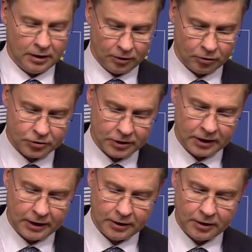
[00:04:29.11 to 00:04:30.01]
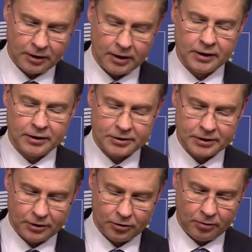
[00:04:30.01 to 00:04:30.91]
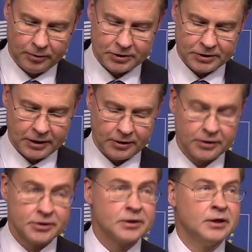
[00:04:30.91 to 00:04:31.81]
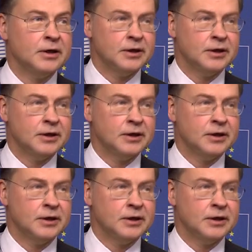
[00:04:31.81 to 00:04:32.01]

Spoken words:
across Atlantic and set common standards.